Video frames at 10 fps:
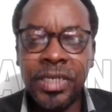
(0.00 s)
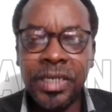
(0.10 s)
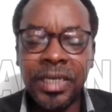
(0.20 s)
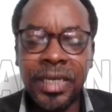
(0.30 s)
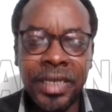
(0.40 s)

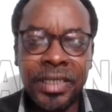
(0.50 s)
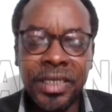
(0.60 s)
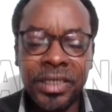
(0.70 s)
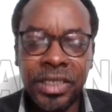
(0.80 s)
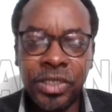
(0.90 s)
the
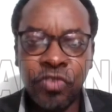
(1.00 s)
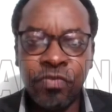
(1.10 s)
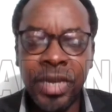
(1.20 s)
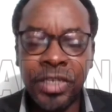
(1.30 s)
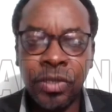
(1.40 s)
agencies
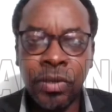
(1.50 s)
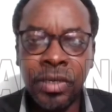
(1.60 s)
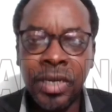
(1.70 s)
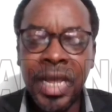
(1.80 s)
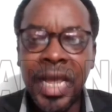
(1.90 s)
you've mentioned,